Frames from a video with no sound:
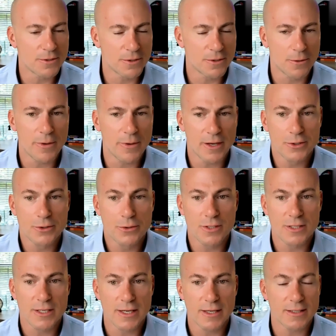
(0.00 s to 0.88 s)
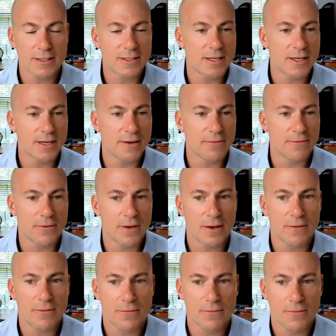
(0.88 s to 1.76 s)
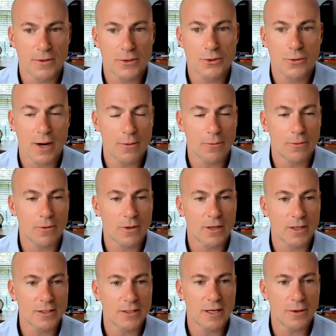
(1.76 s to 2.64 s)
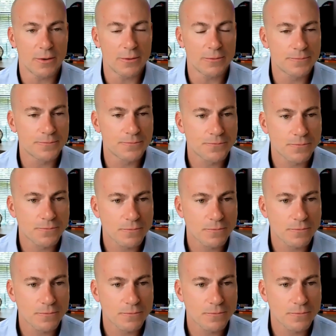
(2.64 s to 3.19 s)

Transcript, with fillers: So it'll be interesting to see if if the trend will continue.